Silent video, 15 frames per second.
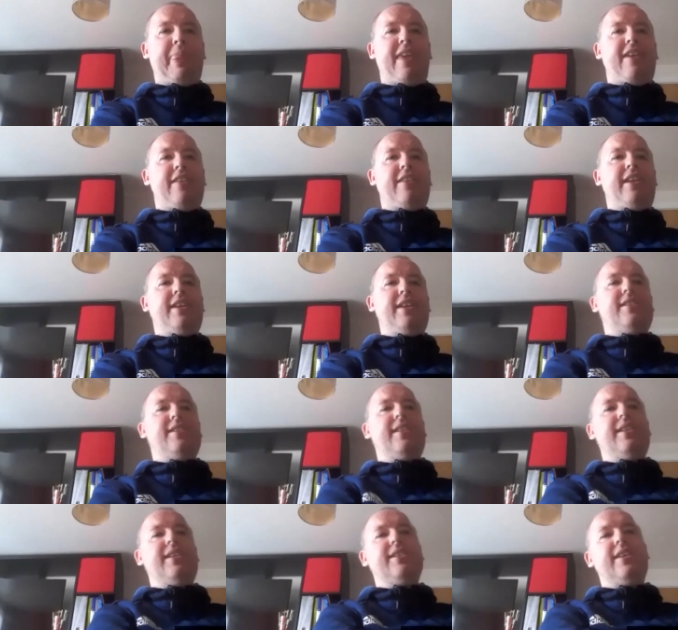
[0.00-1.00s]
these
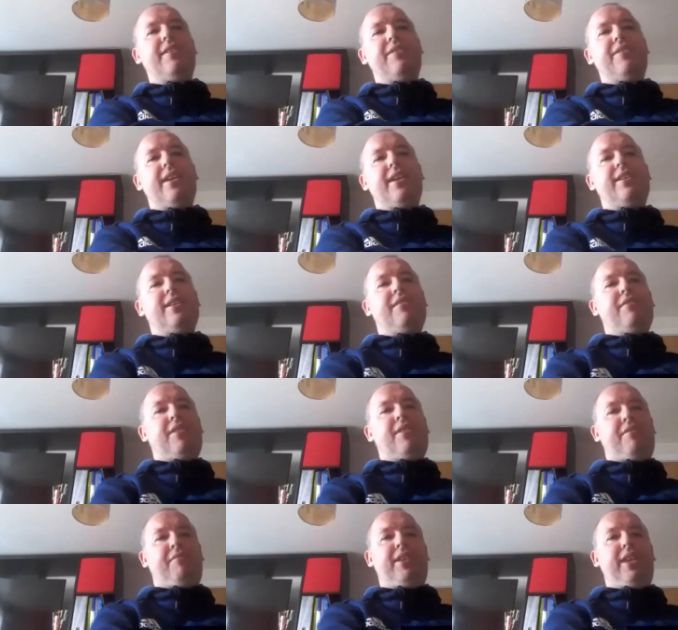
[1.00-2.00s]
little things,
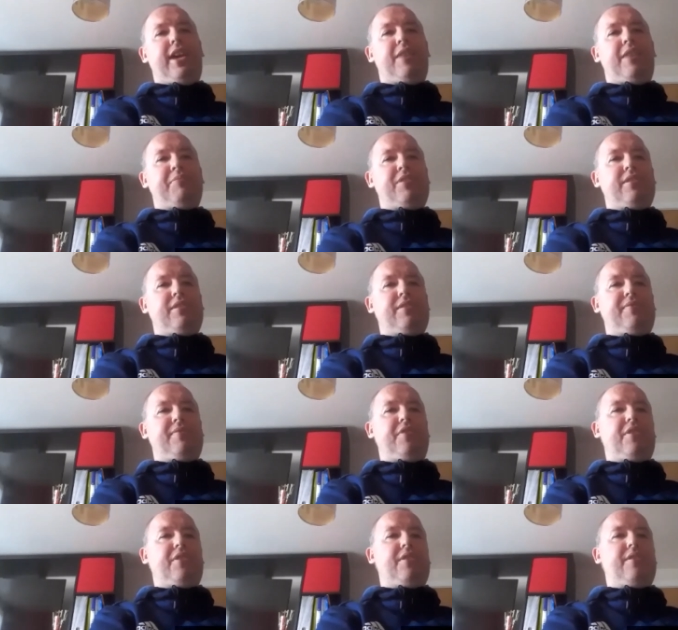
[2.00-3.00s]
it really helps us
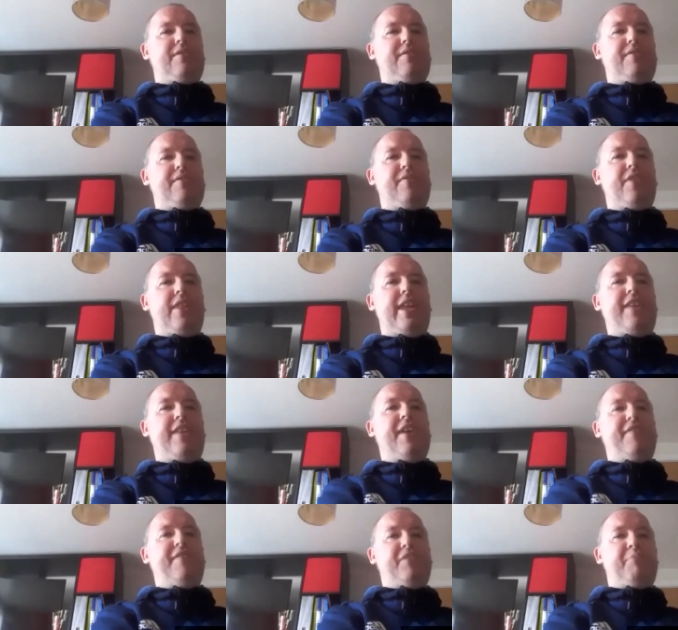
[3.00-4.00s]
for life
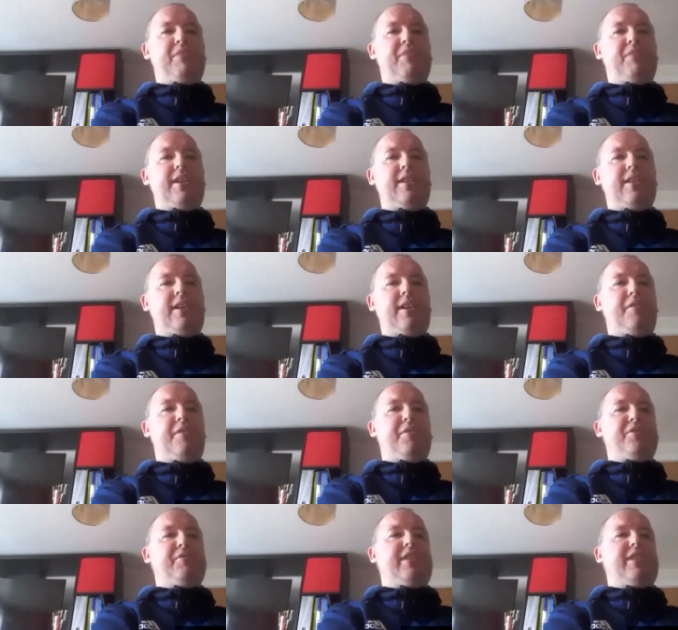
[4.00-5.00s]
after playing, and it
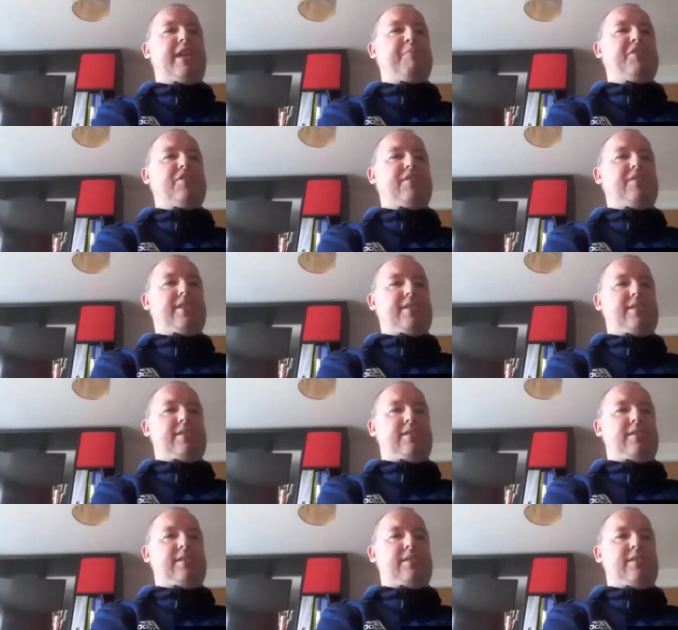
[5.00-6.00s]
also demonstrates us
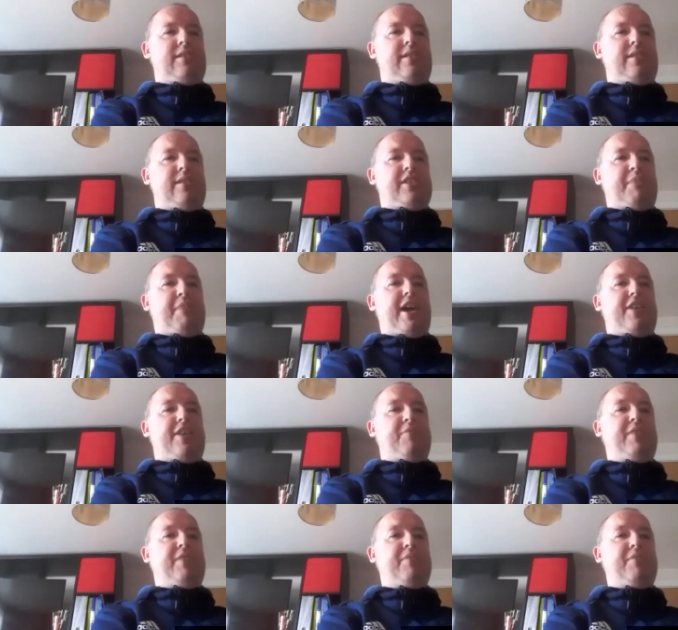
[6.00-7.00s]
that there's a
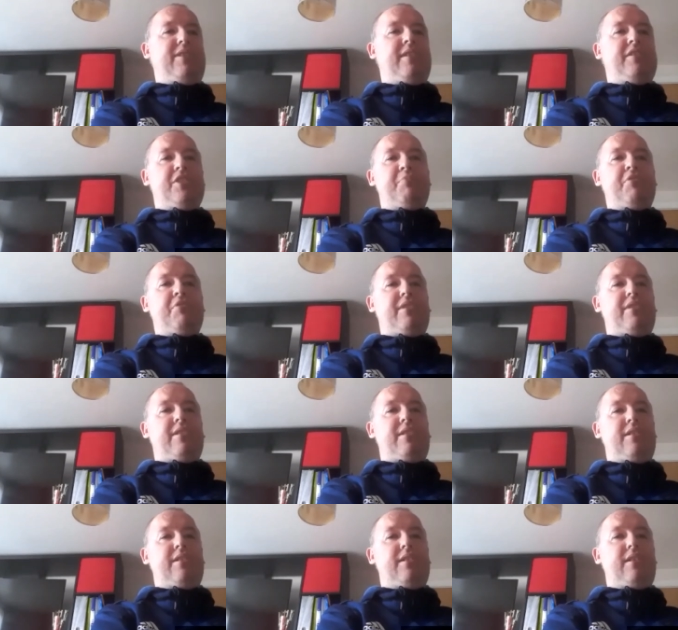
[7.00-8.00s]
pathway within our sport
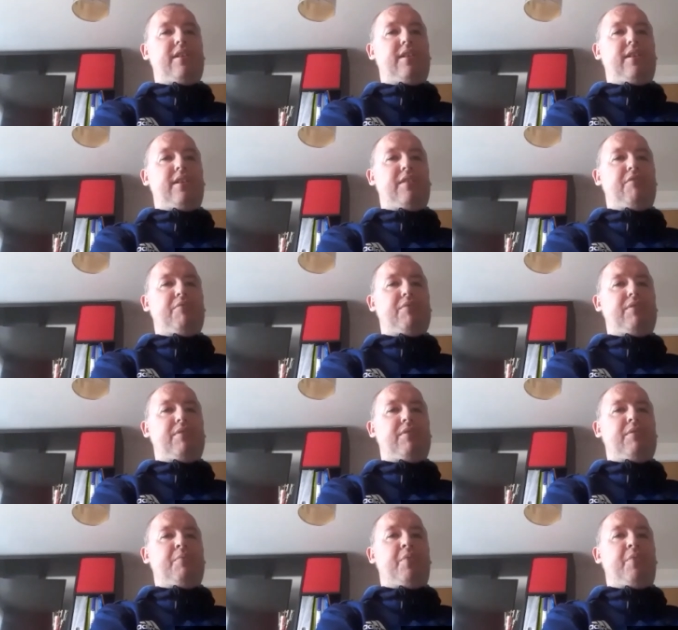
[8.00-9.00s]
that
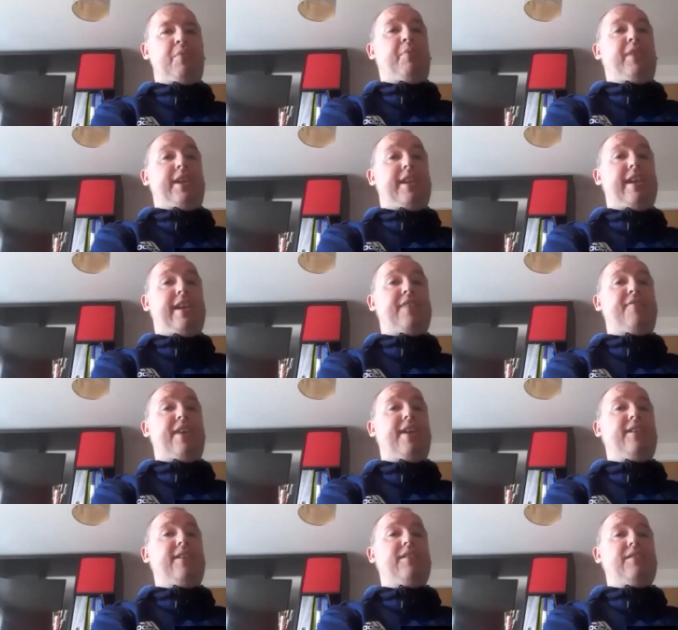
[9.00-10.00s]
where we can add
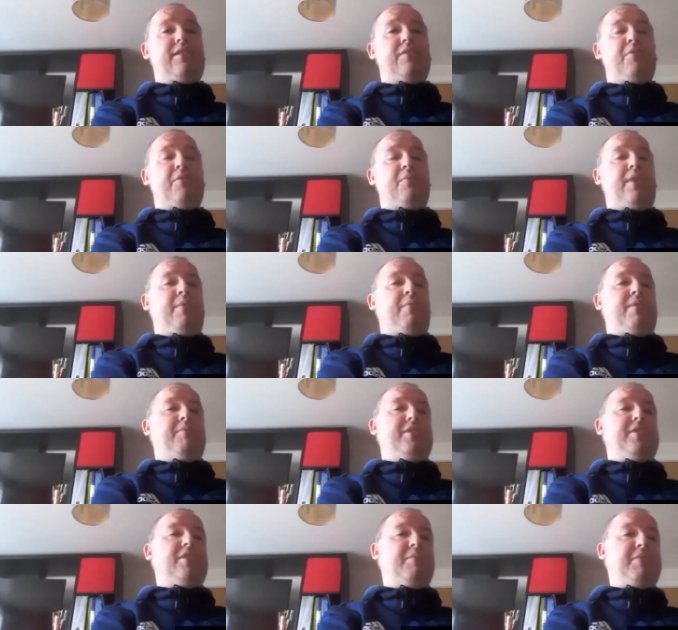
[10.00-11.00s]
value, you know, when we
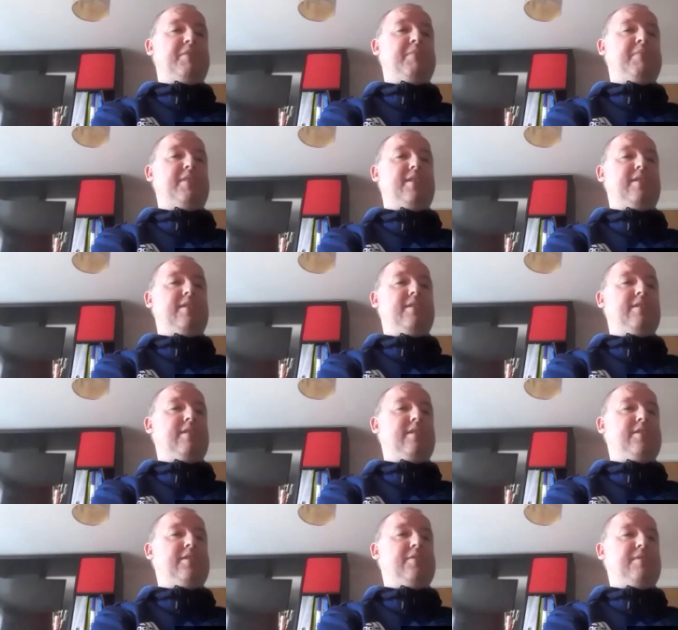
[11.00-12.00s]
stop competing.
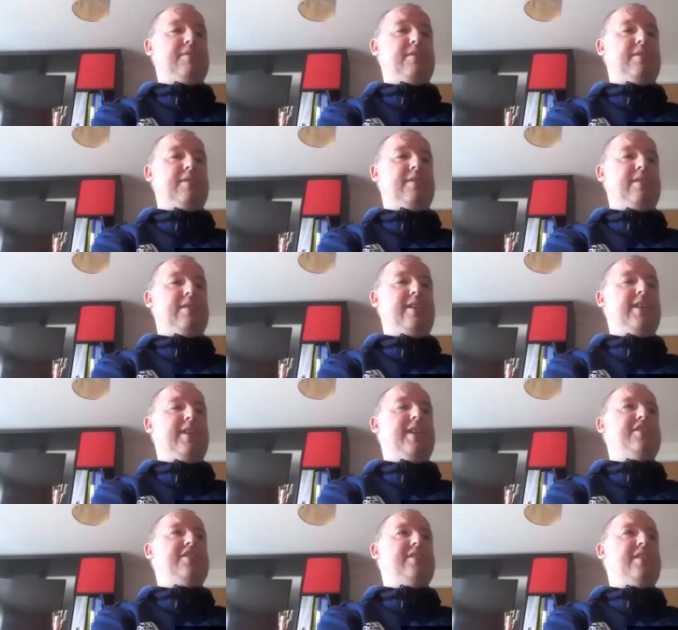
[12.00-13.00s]
So little
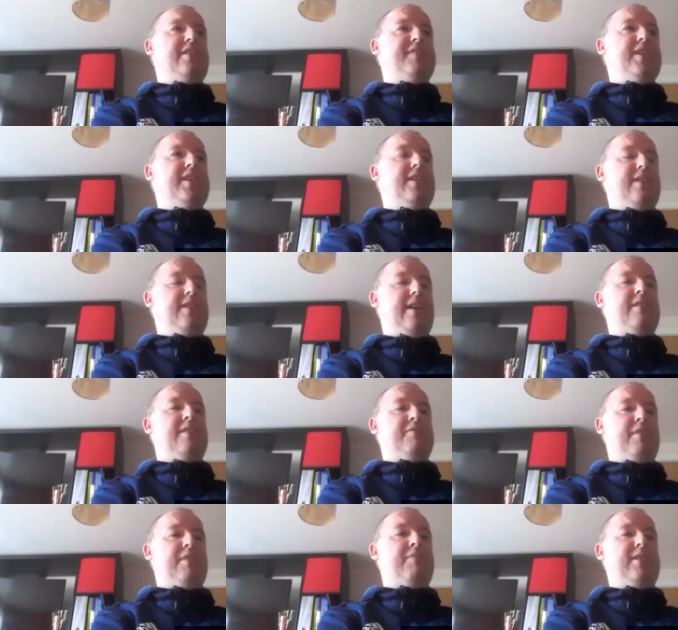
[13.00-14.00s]
initiatives like that
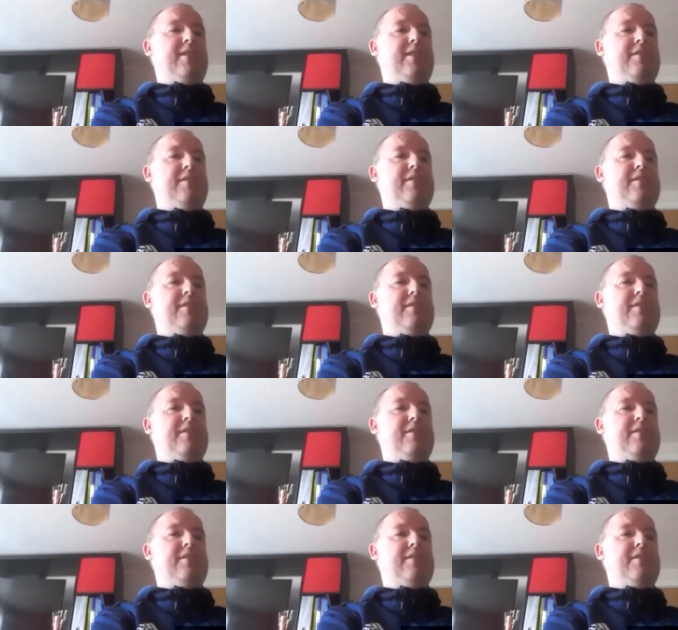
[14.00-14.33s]
are really good.